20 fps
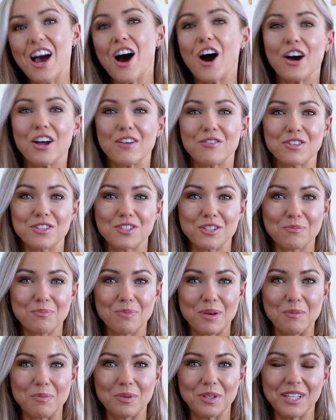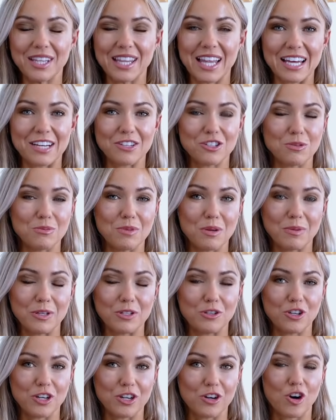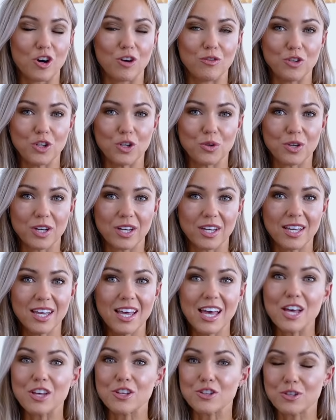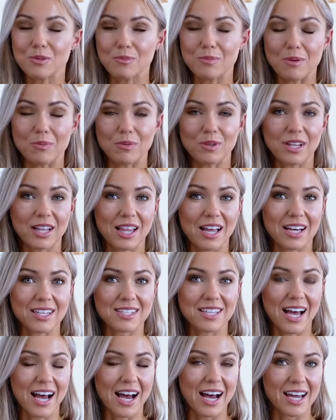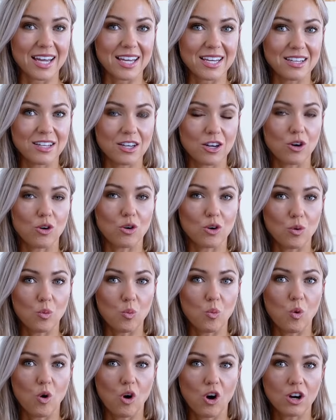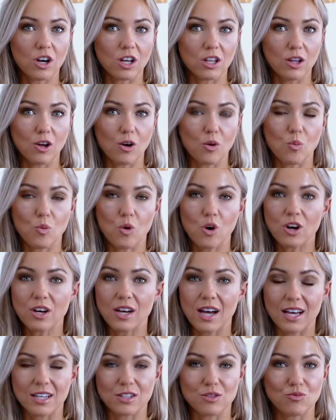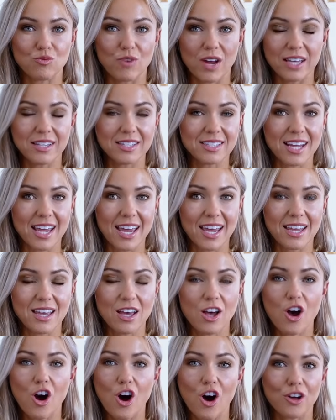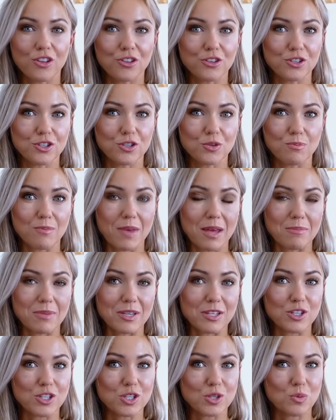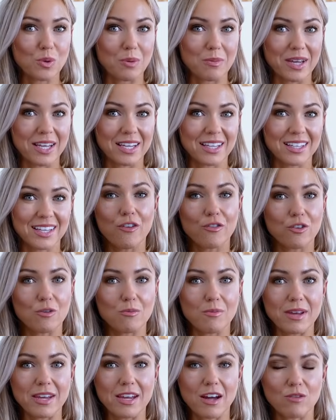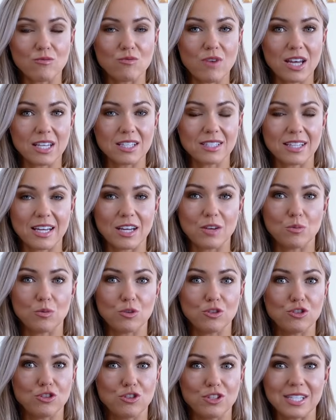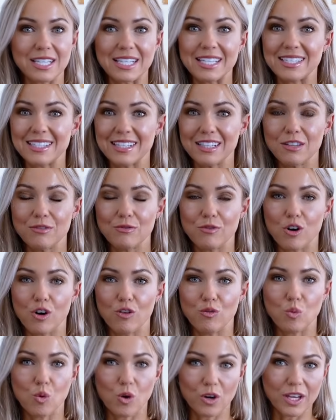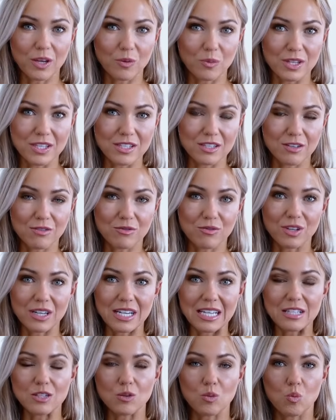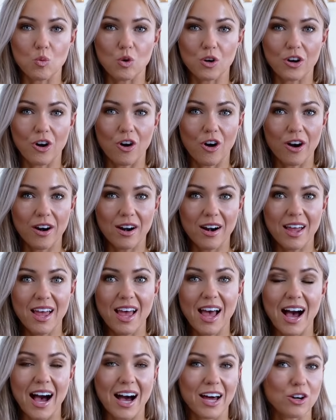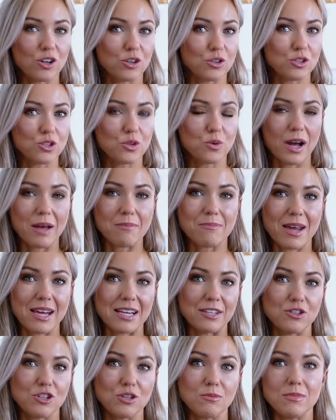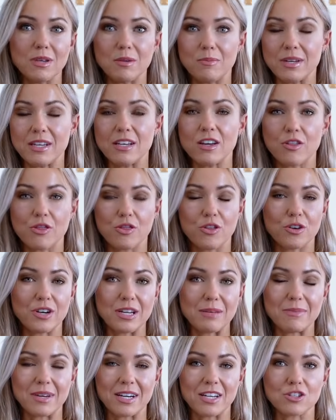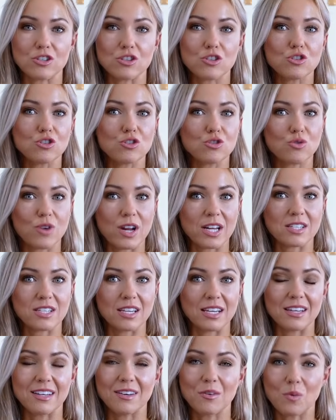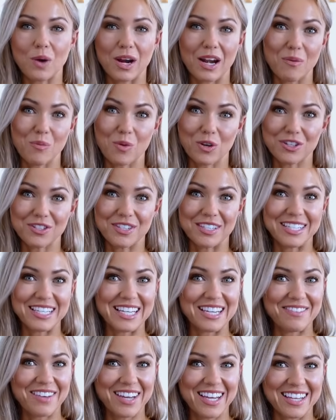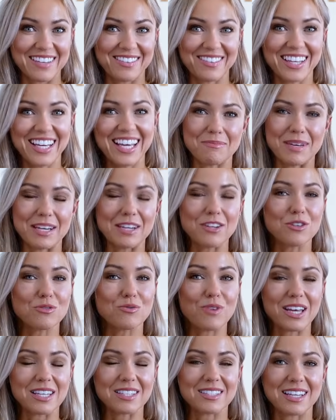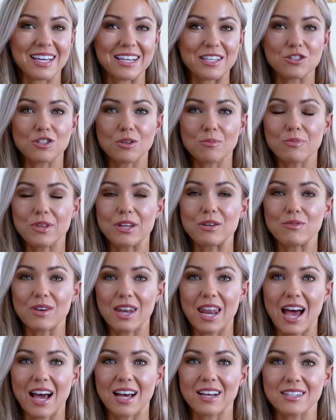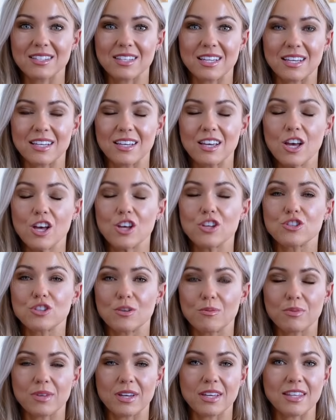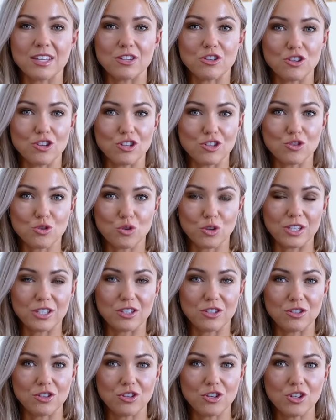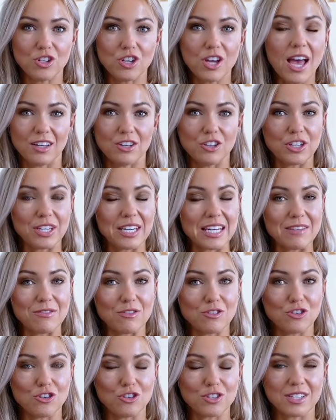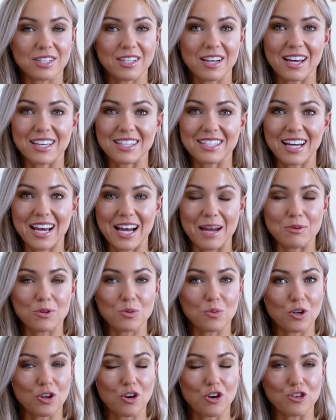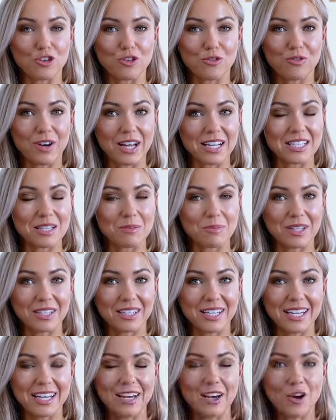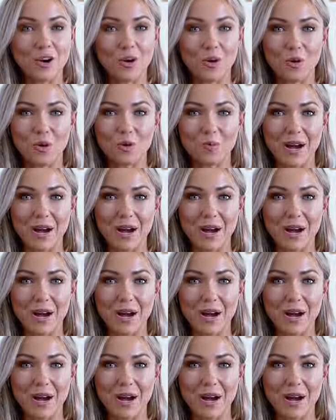However, some people like to maybe do an hour of yoga. Some people class a hike or a walk, a long walk, as a rest day. Others may be swimming. For me, a rest day would usually still involve walking Winston for at least 1 hour. And also, I may do maybe 30 minutes stretching while I'm watching TV. Make your rest day something relaxing, something that you enjoy to do. You could even use it as time to work on your flexibility or